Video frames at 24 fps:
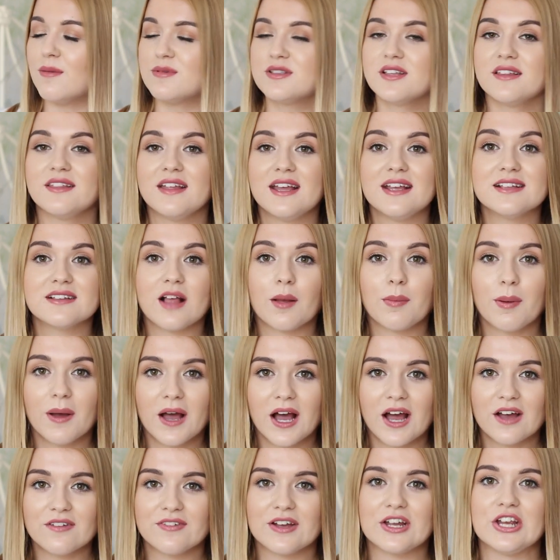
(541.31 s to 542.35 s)
So these are
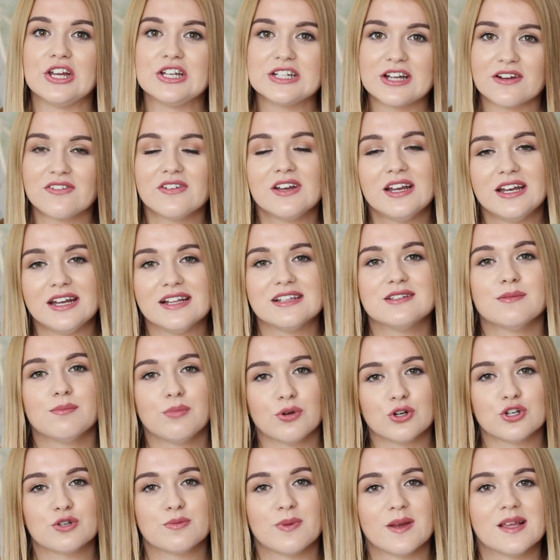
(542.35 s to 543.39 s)
perfect. You definitely need some
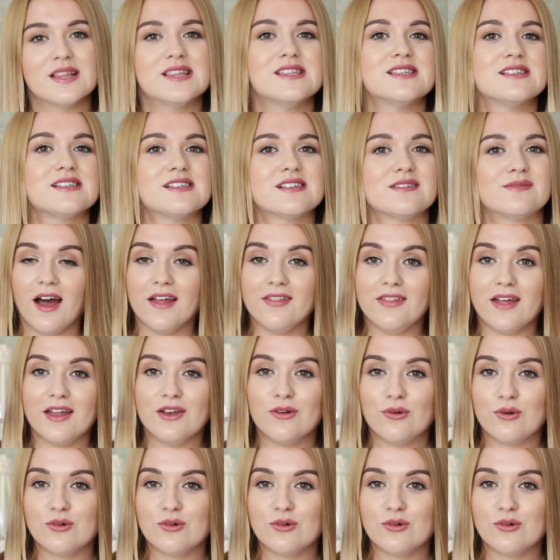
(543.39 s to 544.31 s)
push pins. I then